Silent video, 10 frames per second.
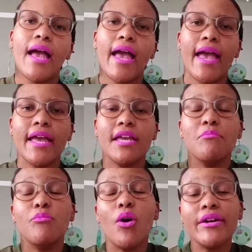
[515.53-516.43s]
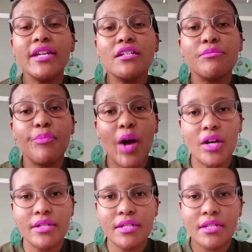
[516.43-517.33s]
A mortgage
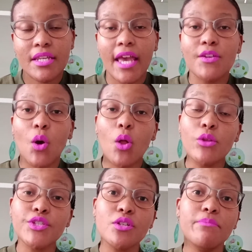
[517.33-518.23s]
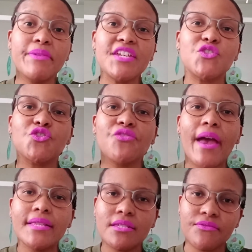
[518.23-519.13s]
bond can also be
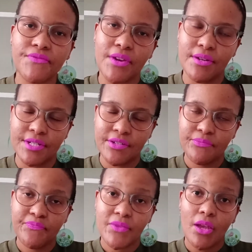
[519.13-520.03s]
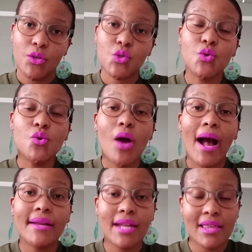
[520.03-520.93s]
transferred to
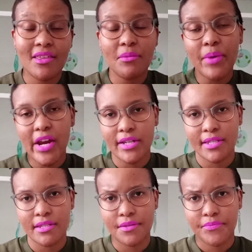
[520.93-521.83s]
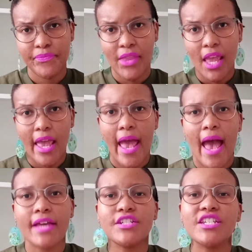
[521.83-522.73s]
another person.
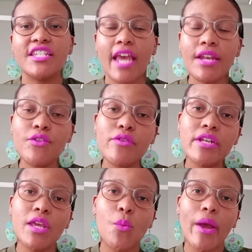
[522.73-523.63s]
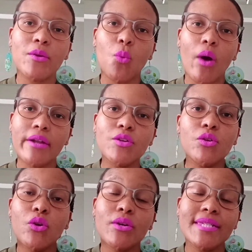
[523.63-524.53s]
And generally, when
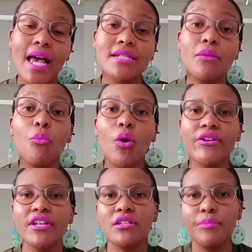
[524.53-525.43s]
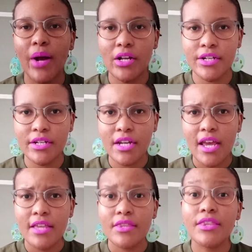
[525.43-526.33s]
one looks at a mortgage bond,
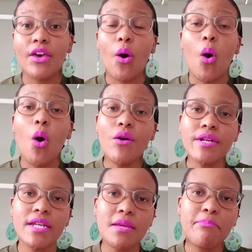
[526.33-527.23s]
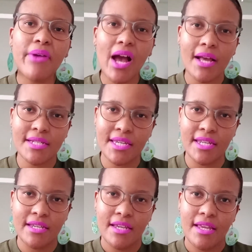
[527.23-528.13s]
the only
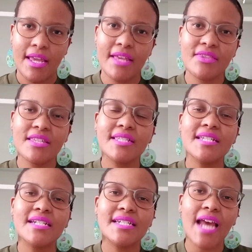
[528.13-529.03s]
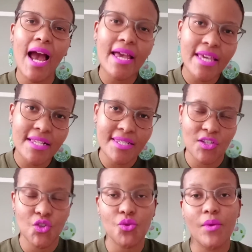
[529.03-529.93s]
party in this entire
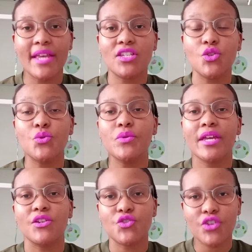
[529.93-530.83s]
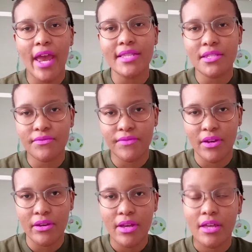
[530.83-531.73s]
situation who can
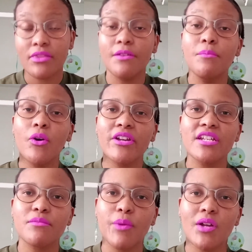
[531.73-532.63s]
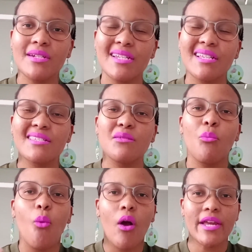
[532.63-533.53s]
transfer the mortgage bond is the
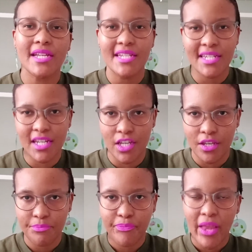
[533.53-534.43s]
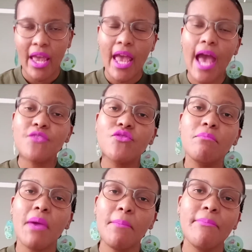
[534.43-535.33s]
mortgagee. And
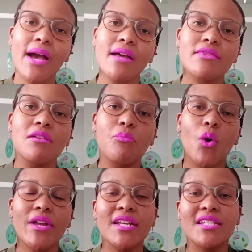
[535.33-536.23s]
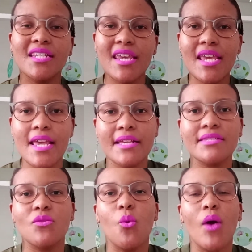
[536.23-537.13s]
remember, the mortgagee
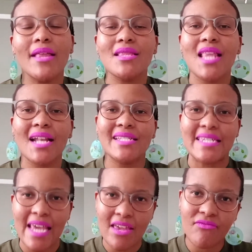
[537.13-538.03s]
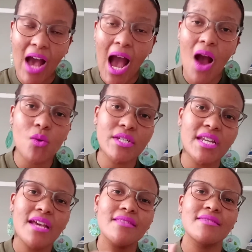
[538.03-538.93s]
is the one that gave out
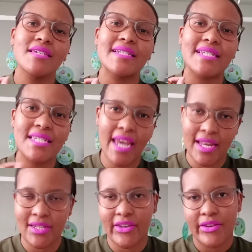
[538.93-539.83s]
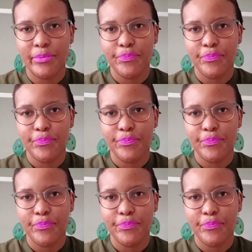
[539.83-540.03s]
the debt.